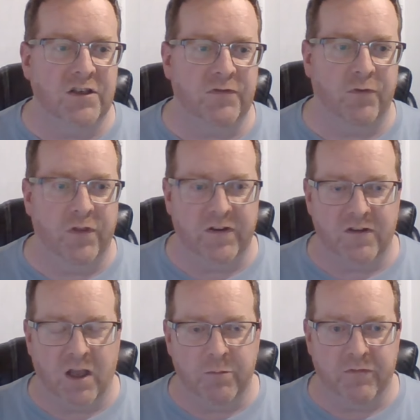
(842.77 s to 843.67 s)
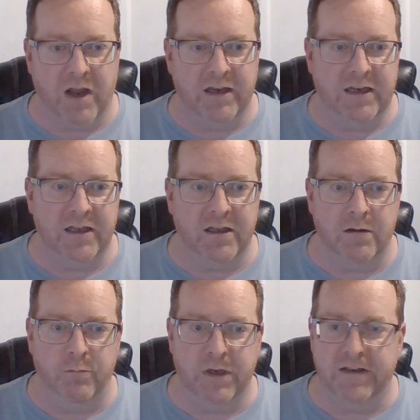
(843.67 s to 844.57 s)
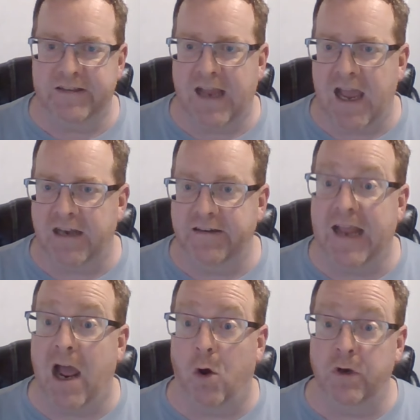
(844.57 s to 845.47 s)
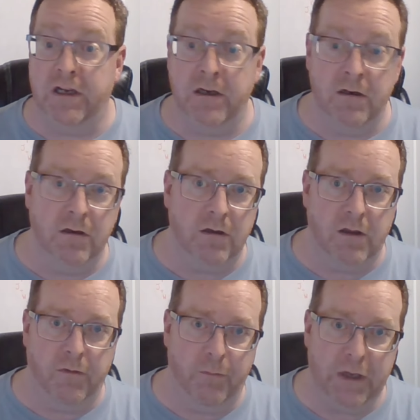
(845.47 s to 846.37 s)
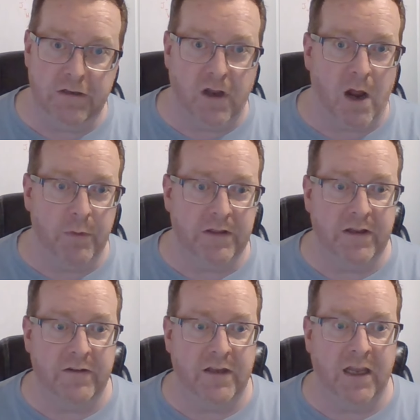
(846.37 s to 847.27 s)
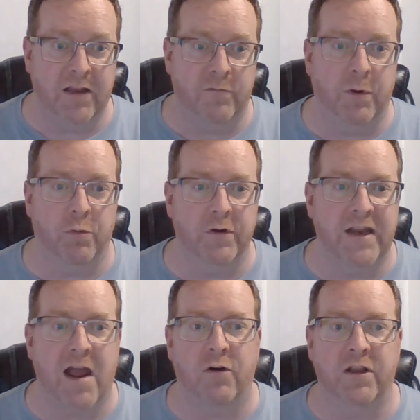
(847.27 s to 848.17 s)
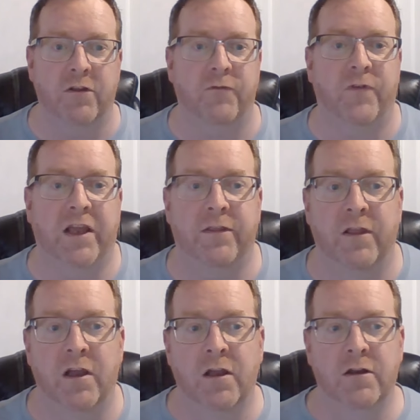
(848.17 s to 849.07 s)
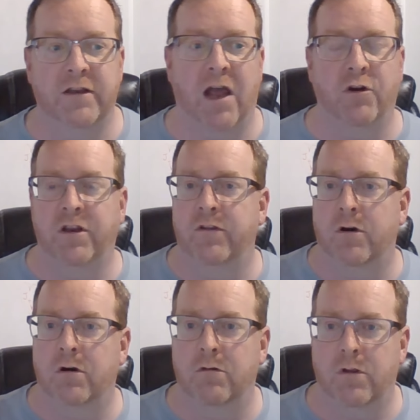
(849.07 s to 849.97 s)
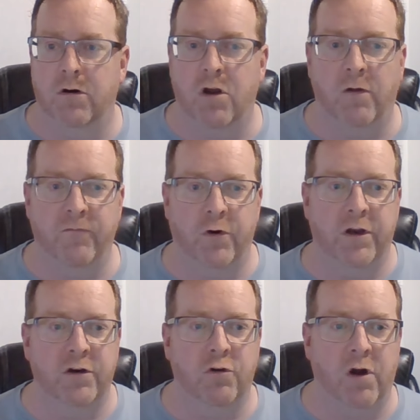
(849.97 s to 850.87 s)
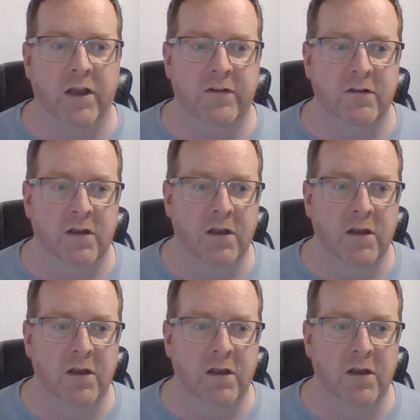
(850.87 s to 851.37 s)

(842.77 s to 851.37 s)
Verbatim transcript: for this type of idea: being sad, doubting. Uh, the big topic these days: people doubting their faith, doubting their their comfort in Christ.